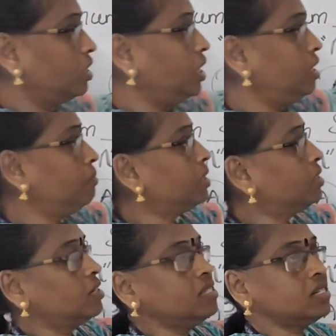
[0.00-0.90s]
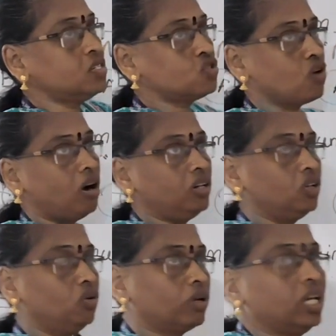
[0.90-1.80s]
greedy method is it is
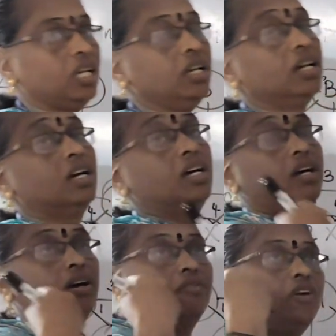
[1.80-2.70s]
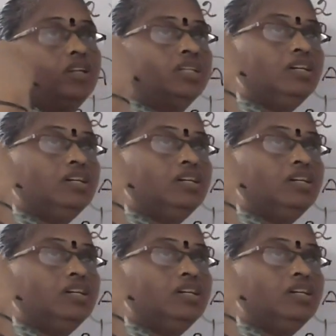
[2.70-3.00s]
not looking for